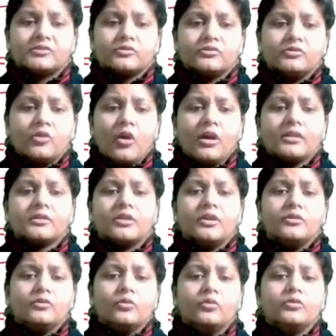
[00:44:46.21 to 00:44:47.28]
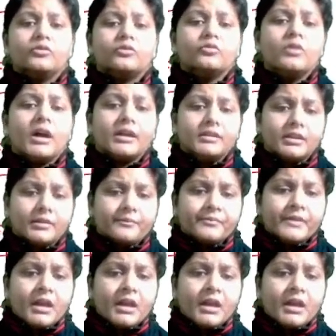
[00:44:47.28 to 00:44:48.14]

So not known to others.